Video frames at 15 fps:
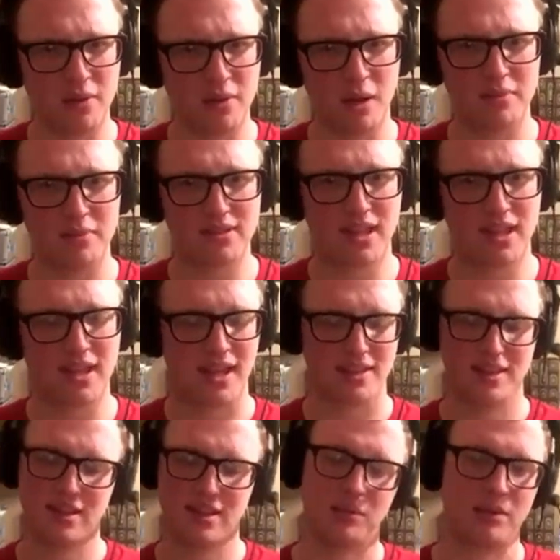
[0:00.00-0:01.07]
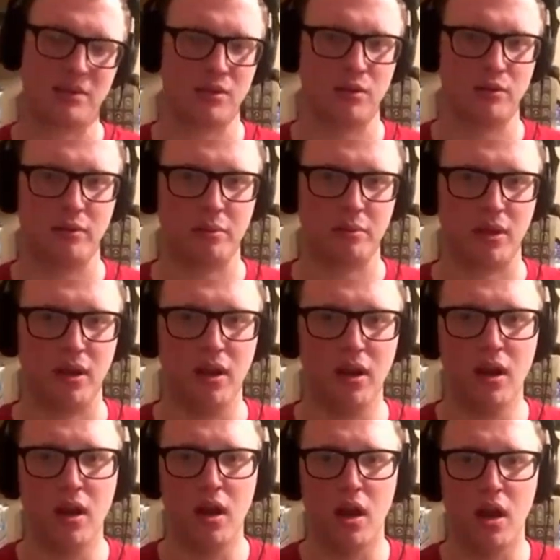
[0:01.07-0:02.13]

If I'm not mistaken, I think it comes out in November.